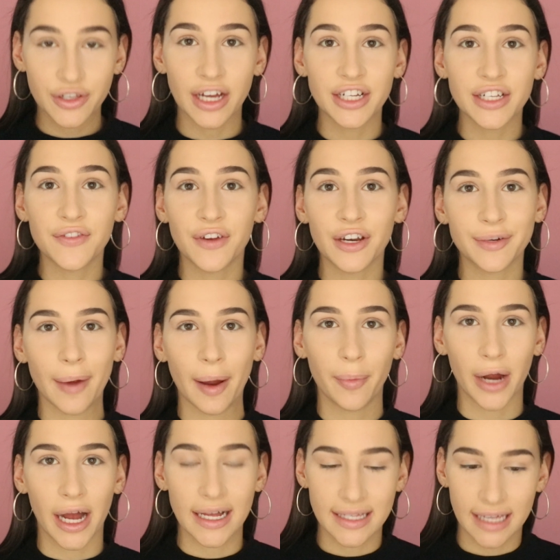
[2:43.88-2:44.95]
So I just finished my
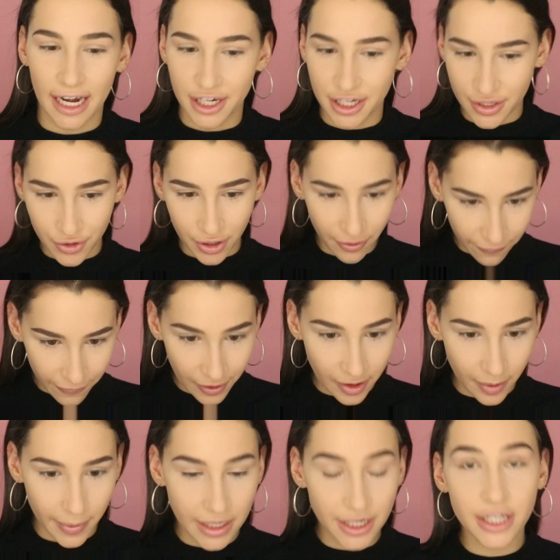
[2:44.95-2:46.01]
brows and I just sort of
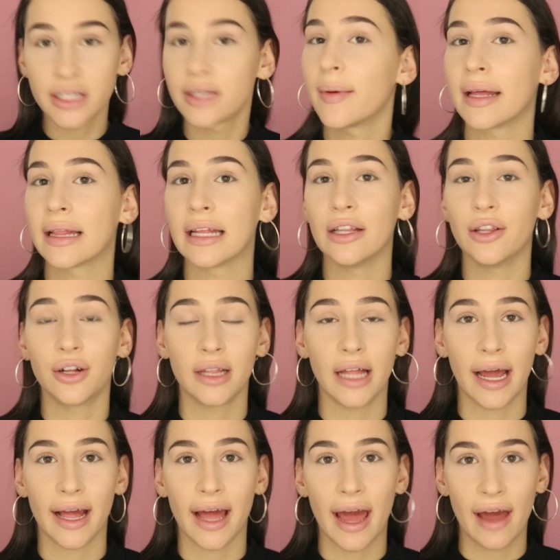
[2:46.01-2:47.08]
filled them in just to make it look
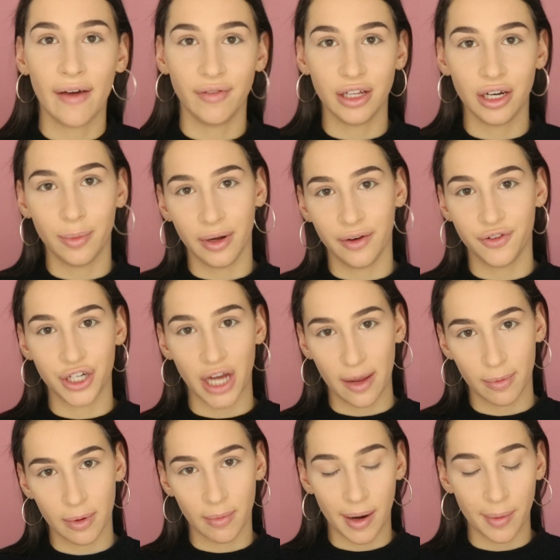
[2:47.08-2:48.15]
like I have a little bit of
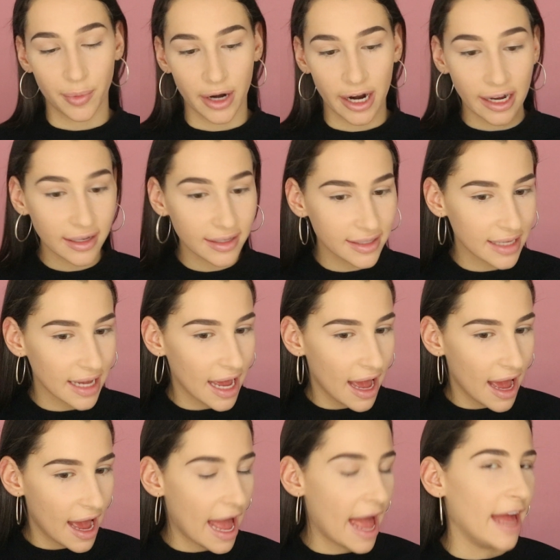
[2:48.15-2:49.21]
shape in my brows
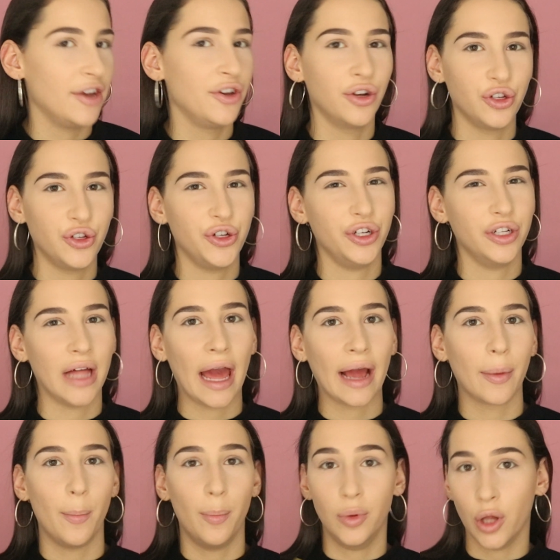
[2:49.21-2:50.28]
and not too
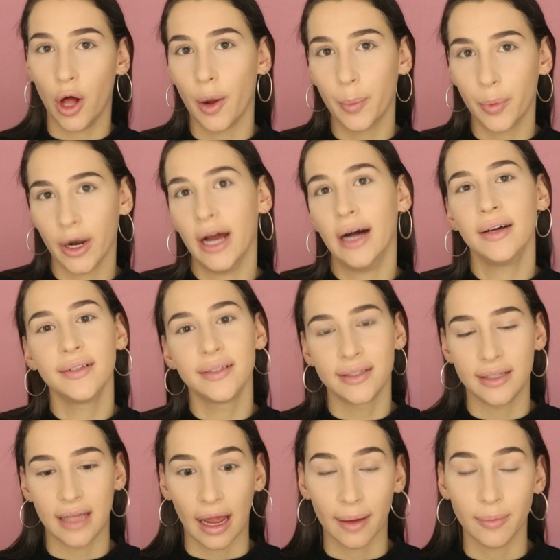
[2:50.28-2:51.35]
like block
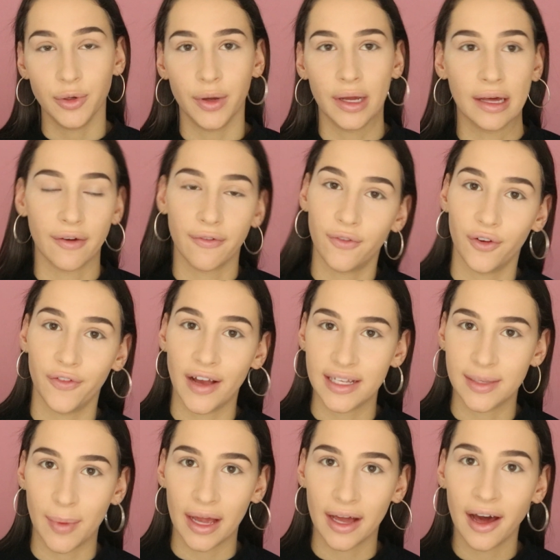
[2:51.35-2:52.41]
brows like I'm doing like full
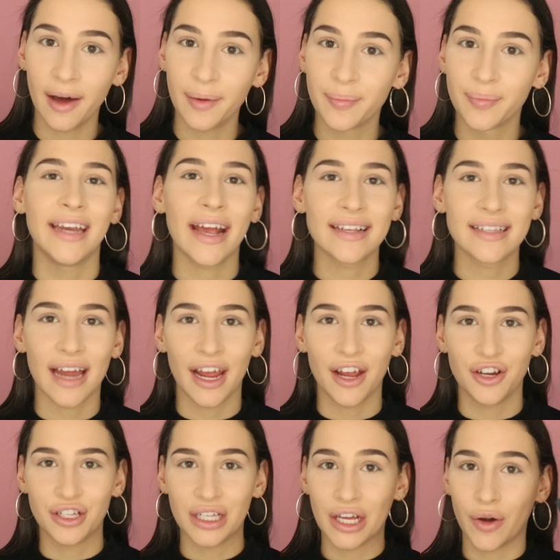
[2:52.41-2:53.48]
face makeup. Next, I
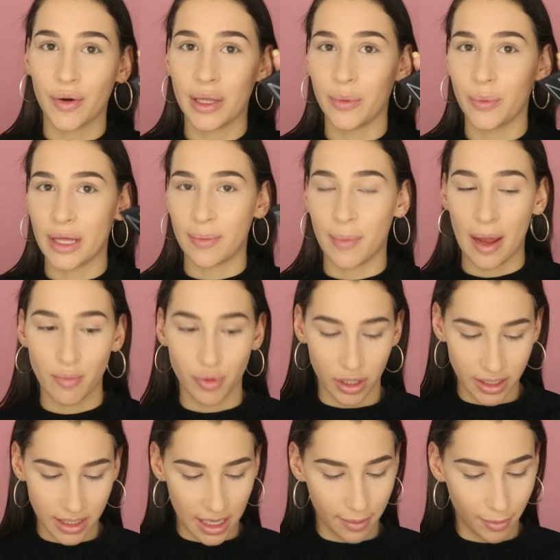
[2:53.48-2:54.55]
usually go in with my
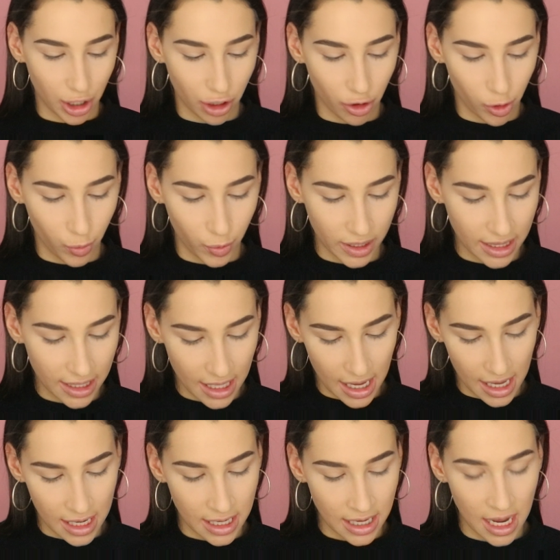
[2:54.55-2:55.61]
bronzer, and I'm going to go in with
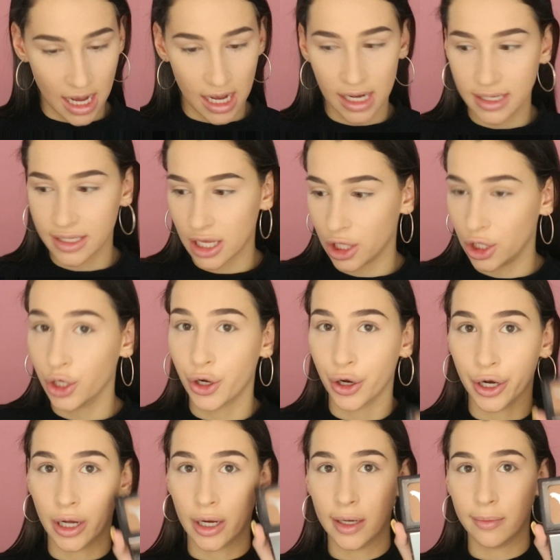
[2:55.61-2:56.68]
NARS
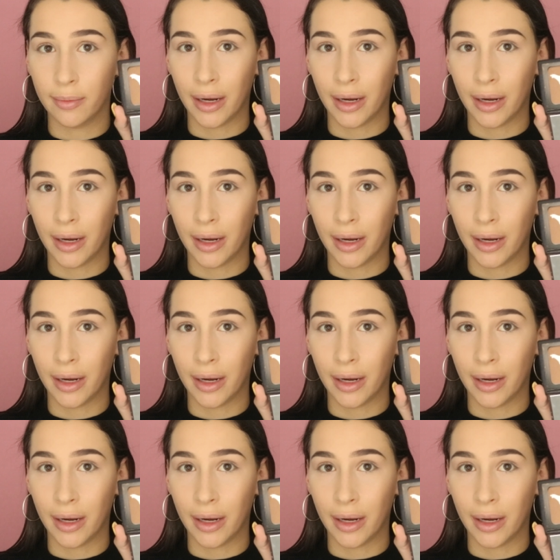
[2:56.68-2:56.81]
Laguna.